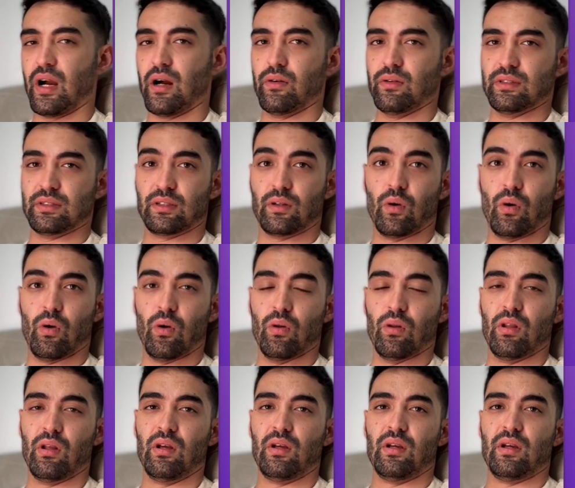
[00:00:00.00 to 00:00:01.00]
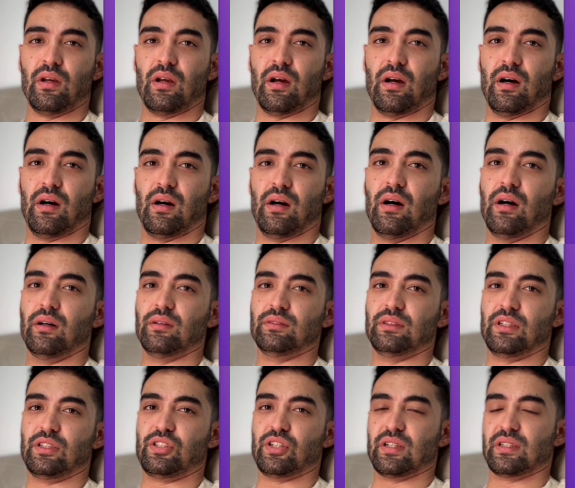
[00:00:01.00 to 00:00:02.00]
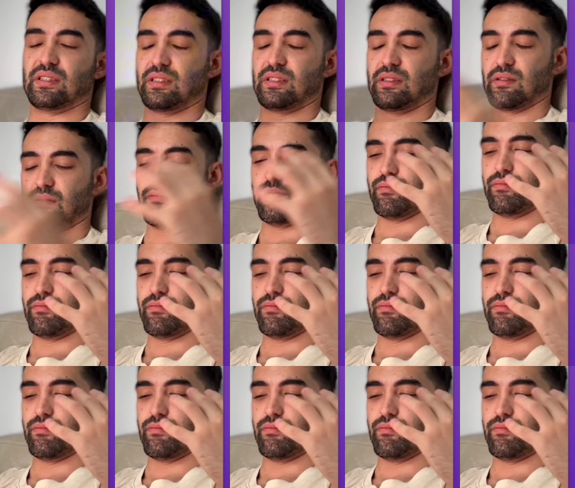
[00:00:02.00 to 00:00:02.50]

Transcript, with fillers: hours call uh that just